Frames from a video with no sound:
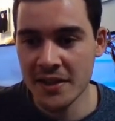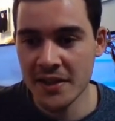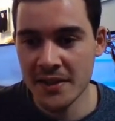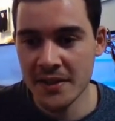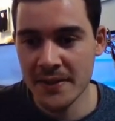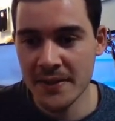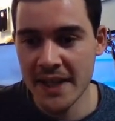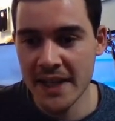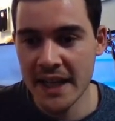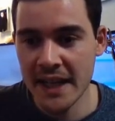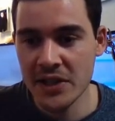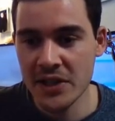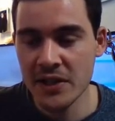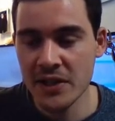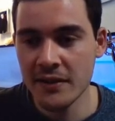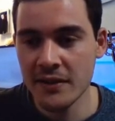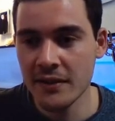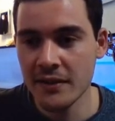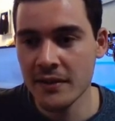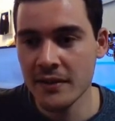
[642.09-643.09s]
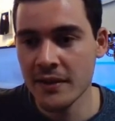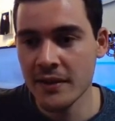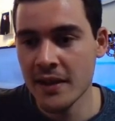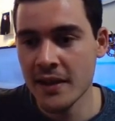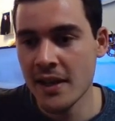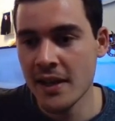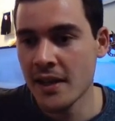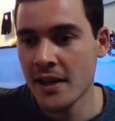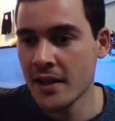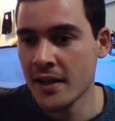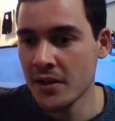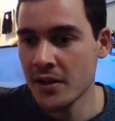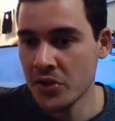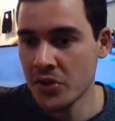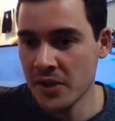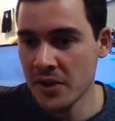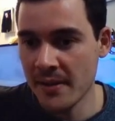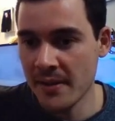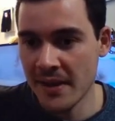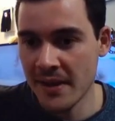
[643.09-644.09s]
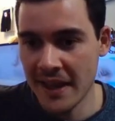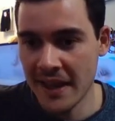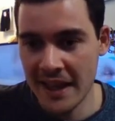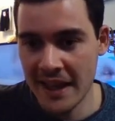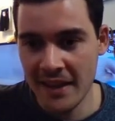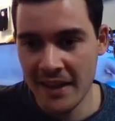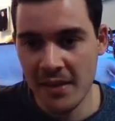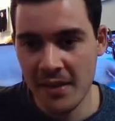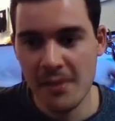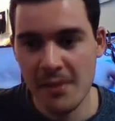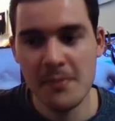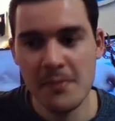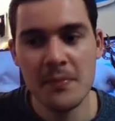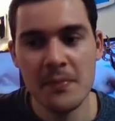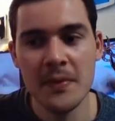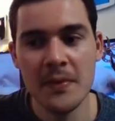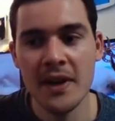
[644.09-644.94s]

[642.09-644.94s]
different action just in case.